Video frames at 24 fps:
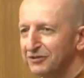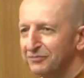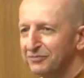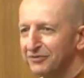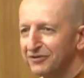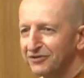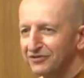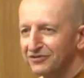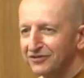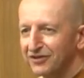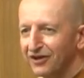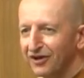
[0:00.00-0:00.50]

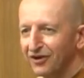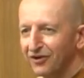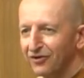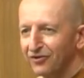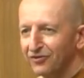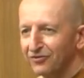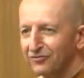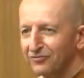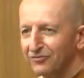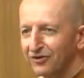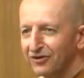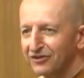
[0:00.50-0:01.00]
rebuild the
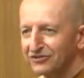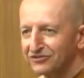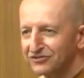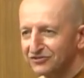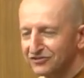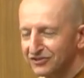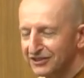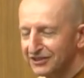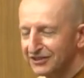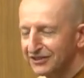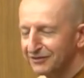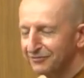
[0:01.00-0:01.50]
whole
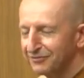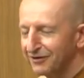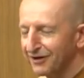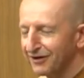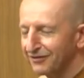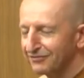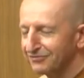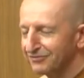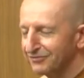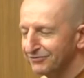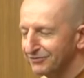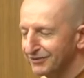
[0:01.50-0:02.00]
monastery
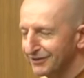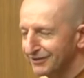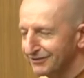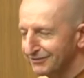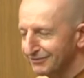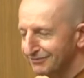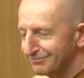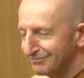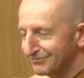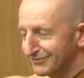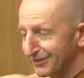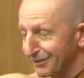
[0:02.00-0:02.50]
apart from
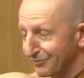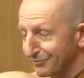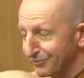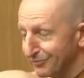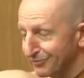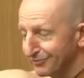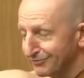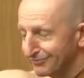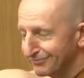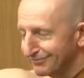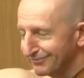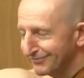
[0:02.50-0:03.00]
the
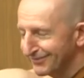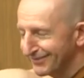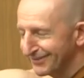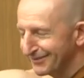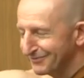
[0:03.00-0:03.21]
temple